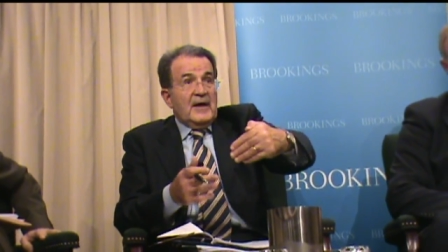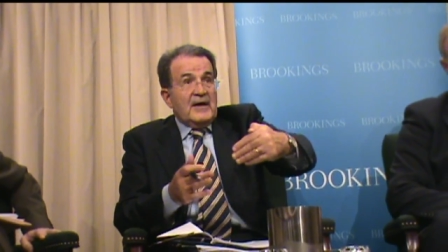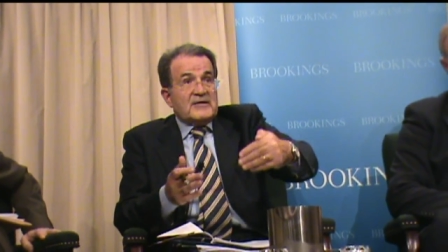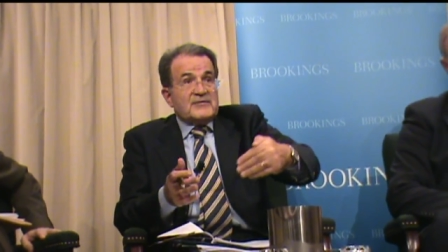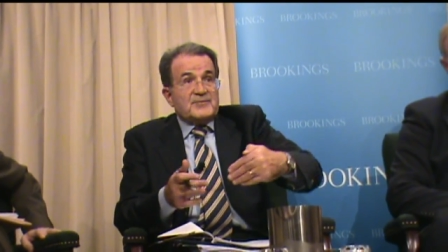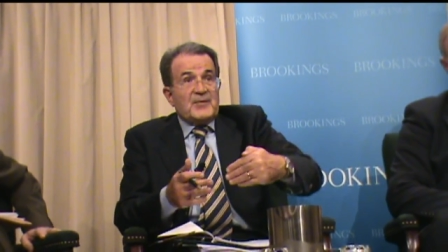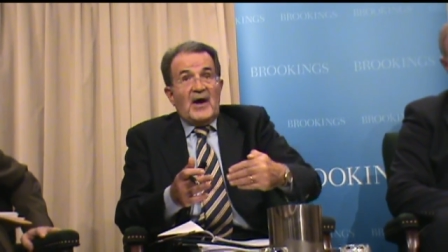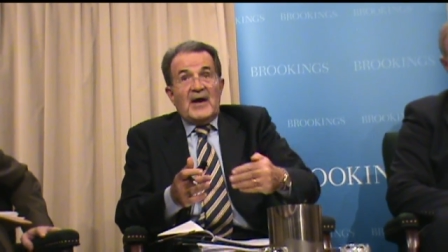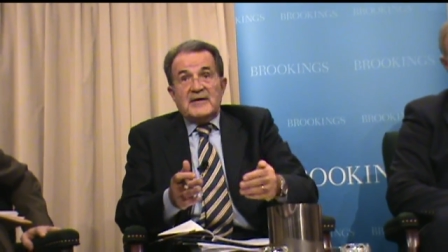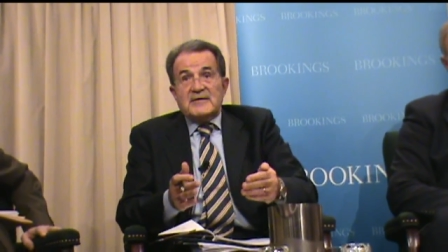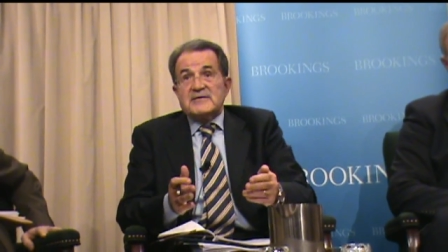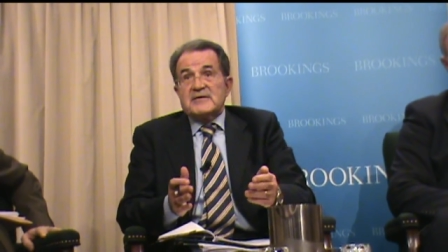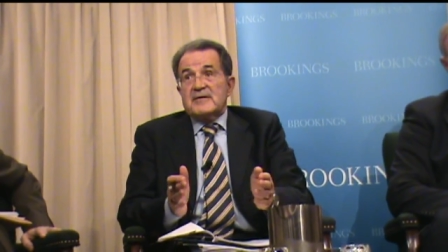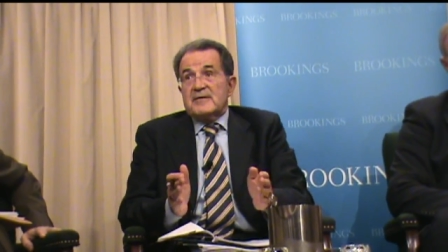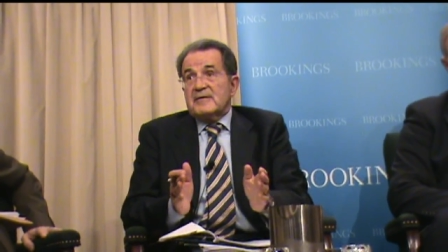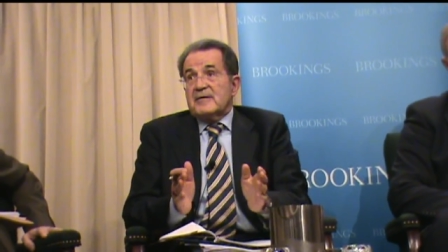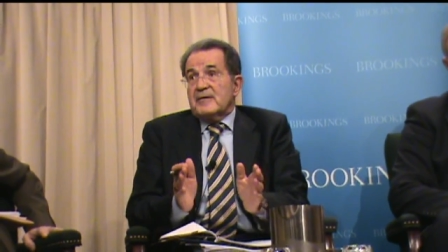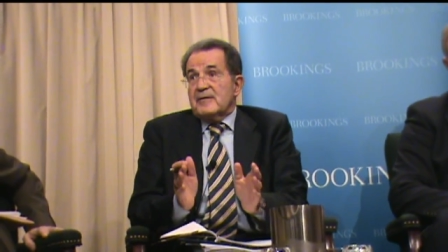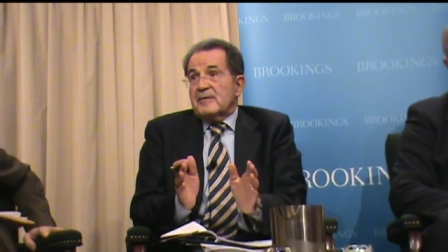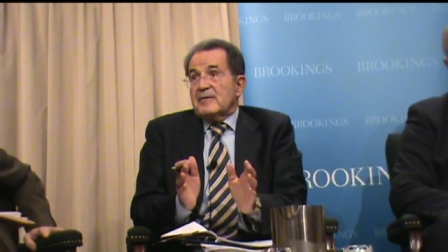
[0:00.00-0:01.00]

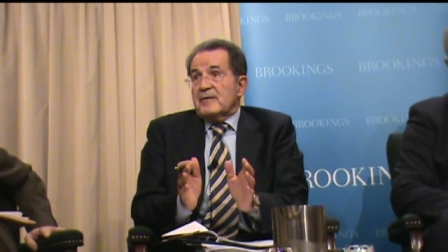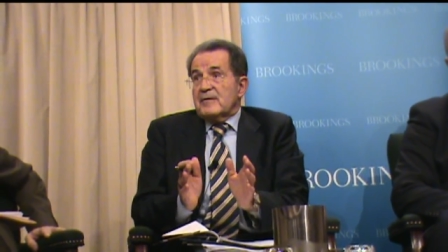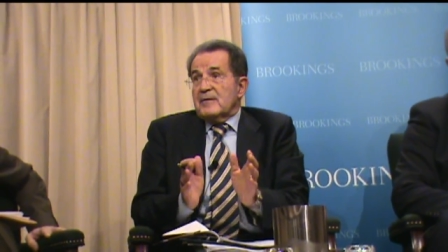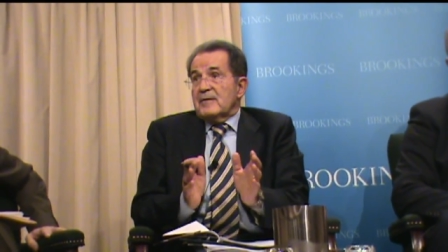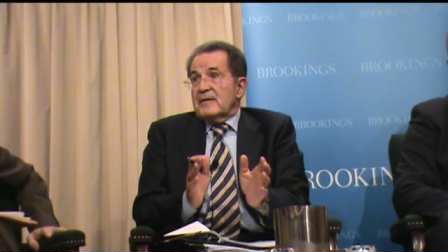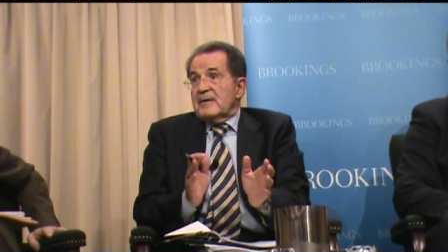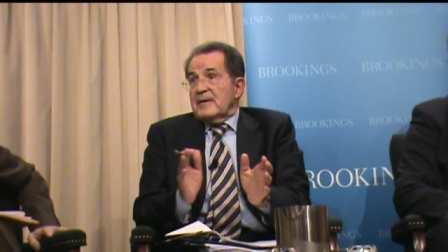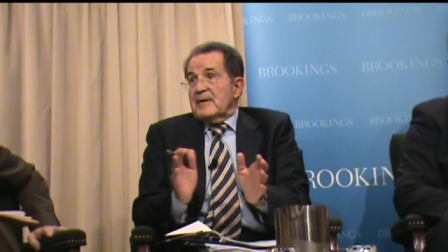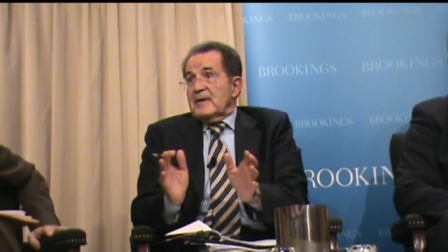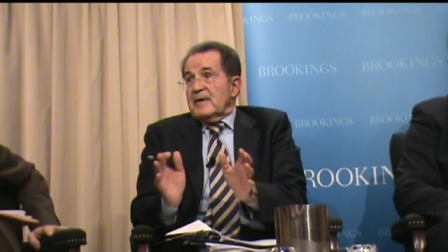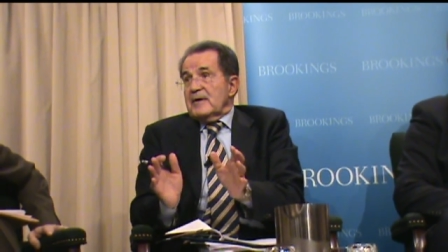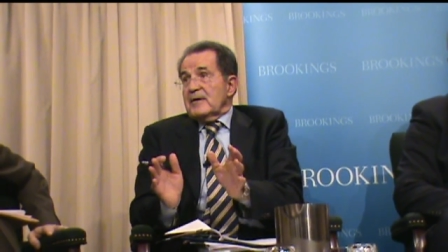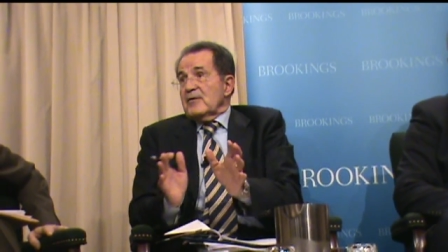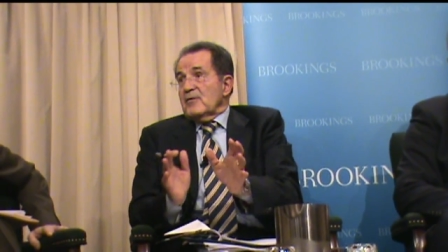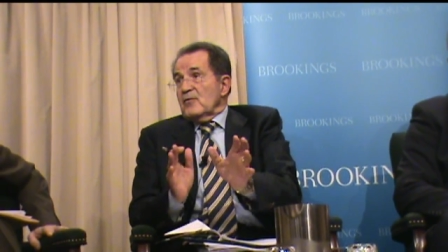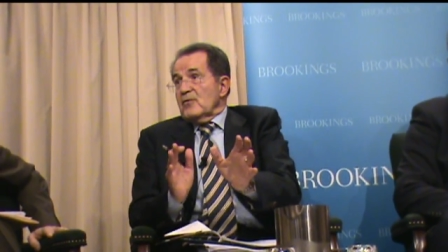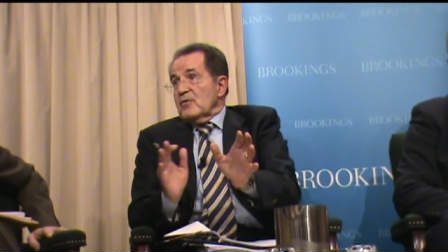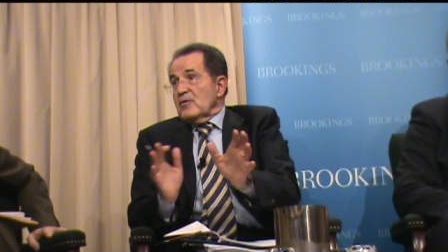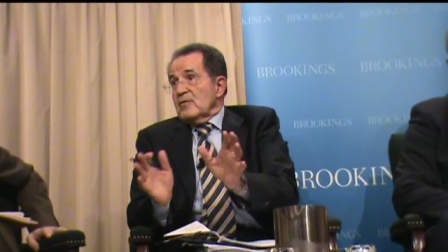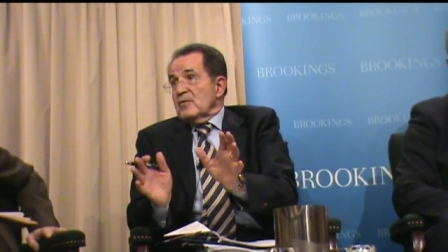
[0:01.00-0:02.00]
expansion, you know,
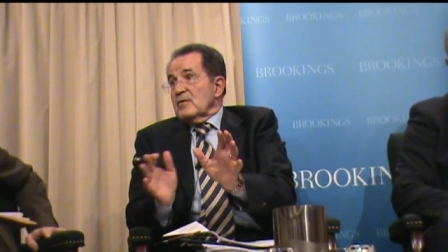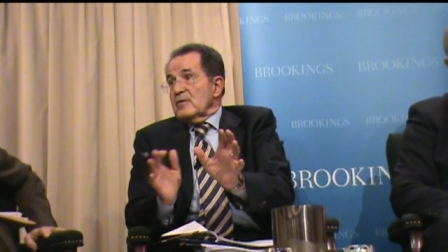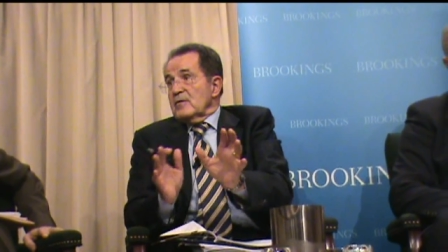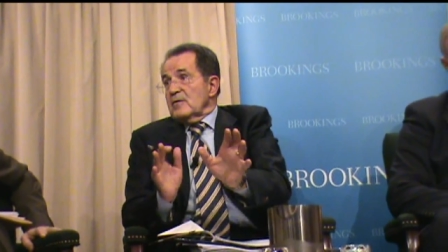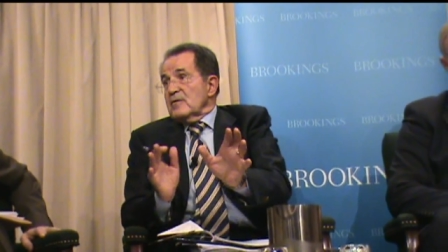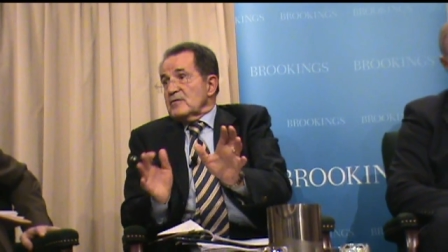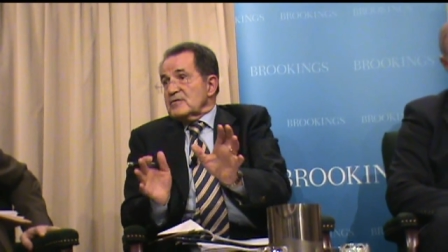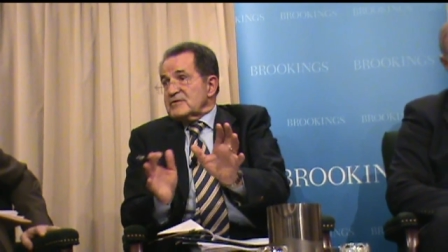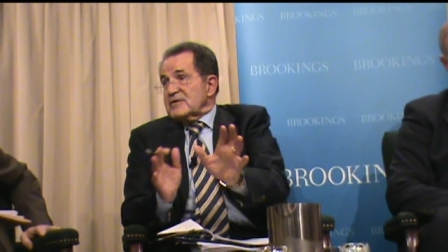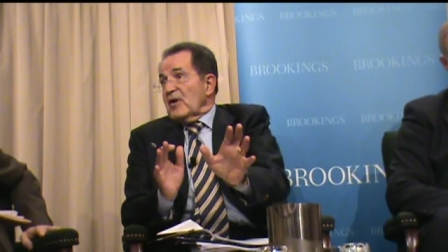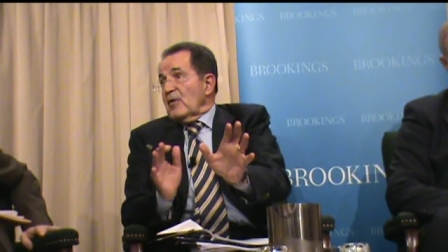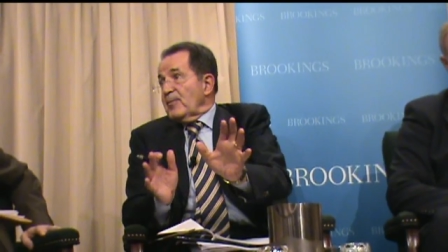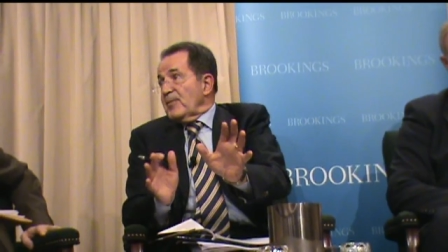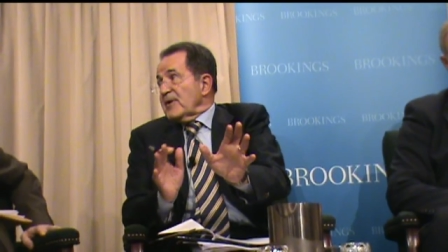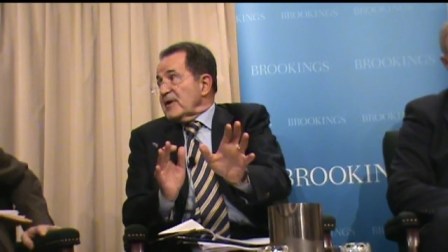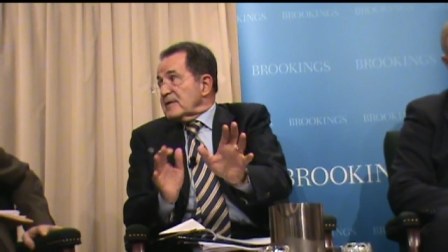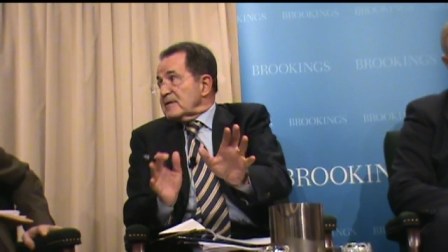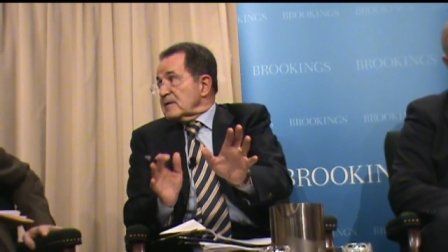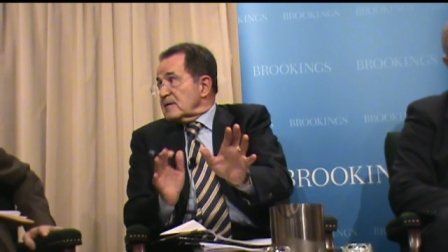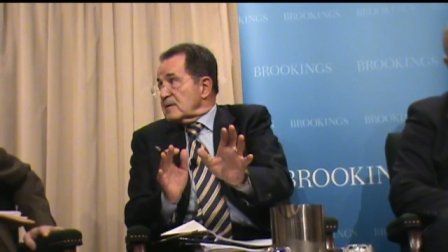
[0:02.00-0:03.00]
you stop
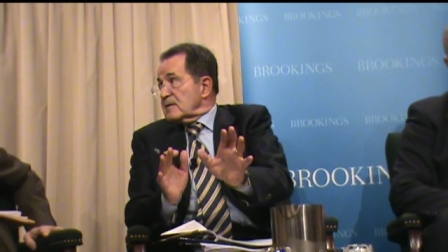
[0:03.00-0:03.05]
it.